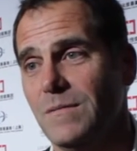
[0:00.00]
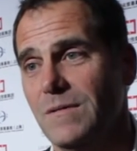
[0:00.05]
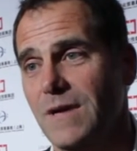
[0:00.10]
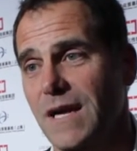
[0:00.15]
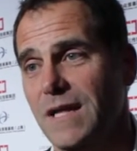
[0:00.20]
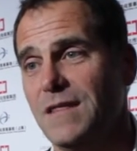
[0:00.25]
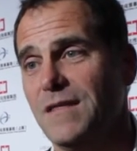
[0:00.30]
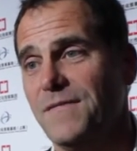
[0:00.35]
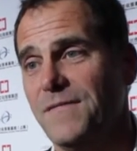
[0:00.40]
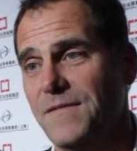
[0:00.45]

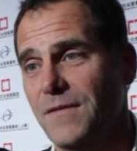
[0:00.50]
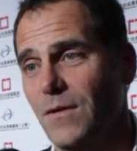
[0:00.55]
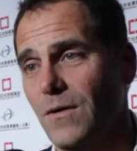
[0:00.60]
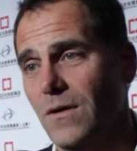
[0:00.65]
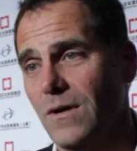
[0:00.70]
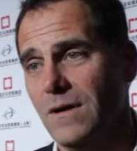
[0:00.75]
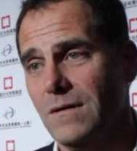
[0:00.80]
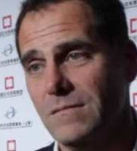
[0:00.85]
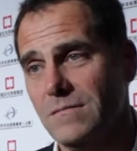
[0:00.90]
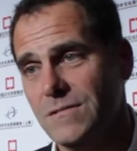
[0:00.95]
Hit the
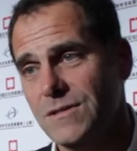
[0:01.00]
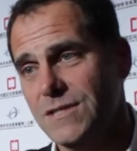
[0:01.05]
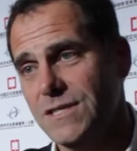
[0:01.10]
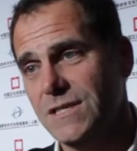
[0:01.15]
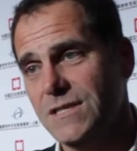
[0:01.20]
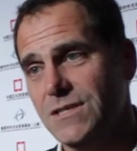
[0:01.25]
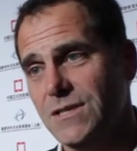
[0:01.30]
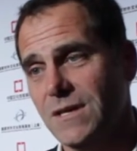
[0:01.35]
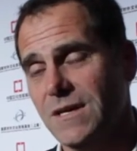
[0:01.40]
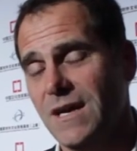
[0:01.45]
floor.
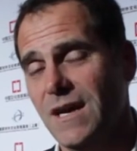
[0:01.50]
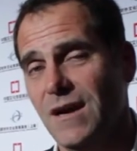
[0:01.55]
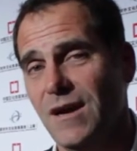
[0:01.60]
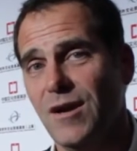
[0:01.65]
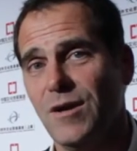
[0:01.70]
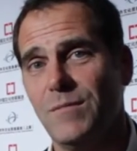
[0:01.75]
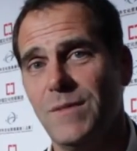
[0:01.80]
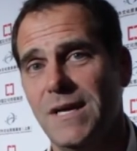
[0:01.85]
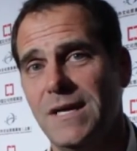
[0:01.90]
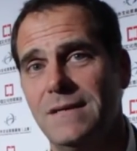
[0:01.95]
She took
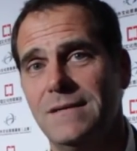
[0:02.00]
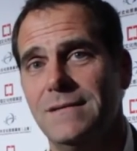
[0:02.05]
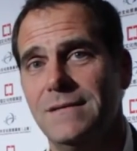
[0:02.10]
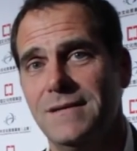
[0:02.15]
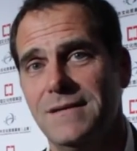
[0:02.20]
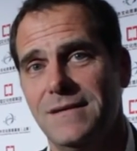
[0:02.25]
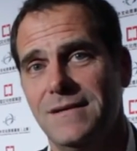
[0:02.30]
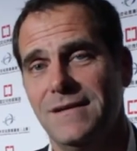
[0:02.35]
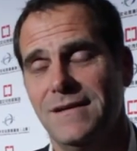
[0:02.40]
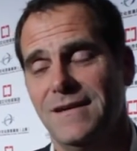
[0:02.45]
care of me,
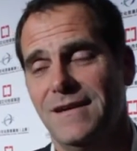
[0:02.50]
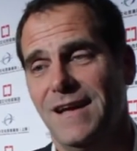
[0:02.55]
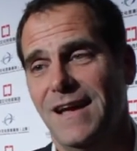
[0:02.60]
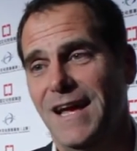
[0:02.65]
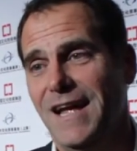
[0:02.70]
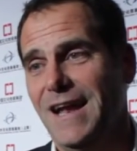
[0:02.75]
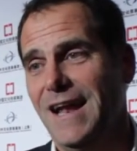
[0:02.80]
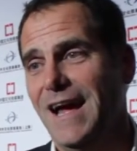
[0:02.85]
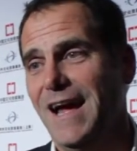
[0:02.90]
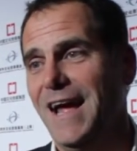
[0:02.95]

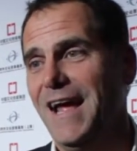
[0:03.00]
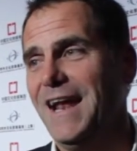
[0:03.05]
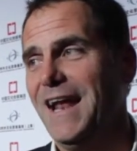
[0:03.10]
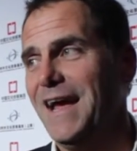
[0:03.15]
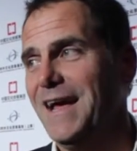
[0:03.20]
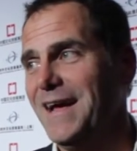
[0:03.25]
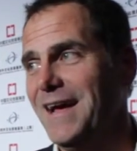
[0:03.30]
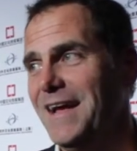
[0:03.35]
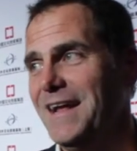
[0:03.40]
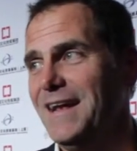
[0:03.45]
and uh, and
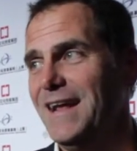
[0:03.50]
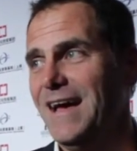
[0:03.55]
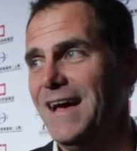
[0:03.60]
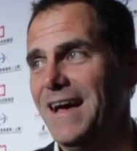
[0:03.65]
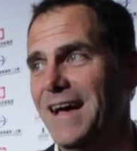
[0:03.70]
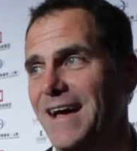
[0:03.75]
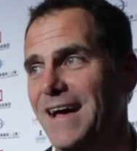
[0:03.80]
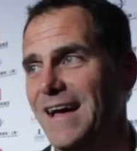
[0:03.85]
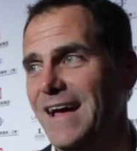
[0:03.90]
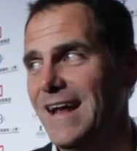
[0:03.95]
I and
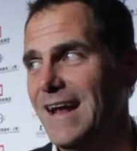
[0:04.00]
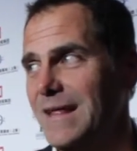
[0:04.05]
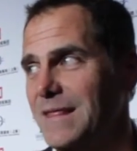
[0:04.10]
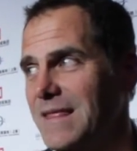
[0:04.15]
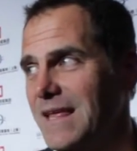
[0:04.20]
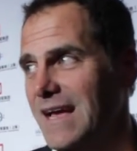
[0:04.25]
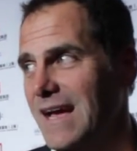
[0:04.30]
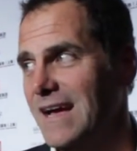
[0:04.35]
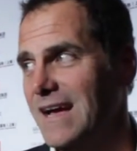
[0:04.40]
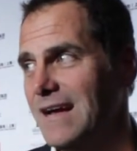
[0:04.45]
uh, and I
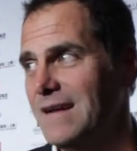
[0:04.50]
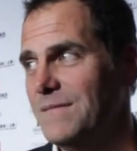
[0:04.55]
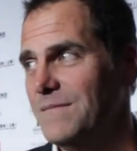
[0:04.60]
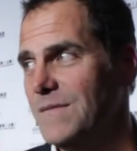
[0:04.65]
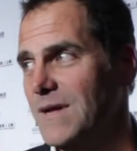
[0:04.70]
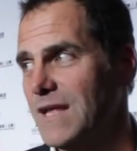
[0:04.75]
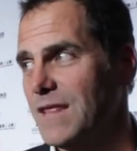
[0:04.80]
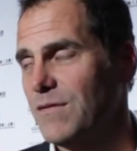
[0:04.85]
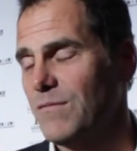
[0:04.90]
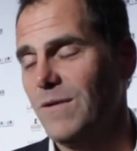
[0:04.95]
think I
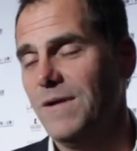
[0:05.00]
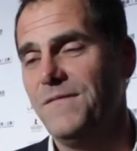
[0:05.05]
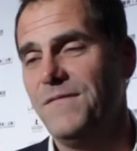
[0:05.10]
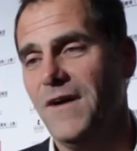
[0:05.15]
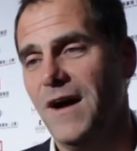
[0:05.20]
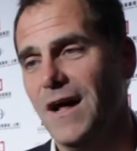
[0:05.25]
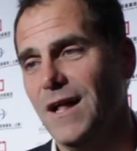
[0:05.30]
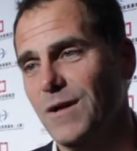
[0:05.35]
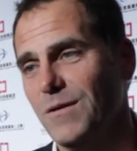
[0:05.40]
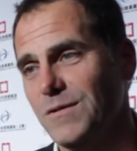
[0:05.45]
got like three
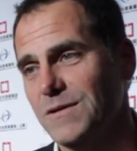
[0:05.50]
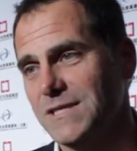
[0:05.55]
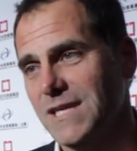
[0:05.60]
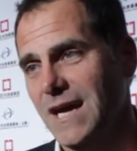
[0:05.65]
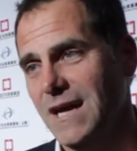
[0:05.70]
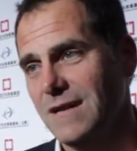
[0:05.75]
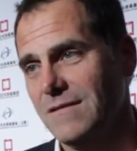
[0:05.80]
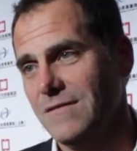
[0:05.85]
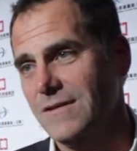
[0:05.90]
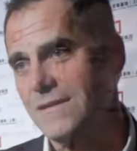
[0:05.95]
followers
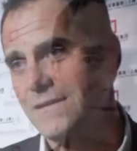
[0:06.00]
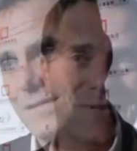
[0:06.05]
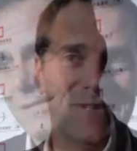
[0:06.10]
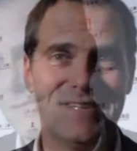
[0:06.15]
out of it.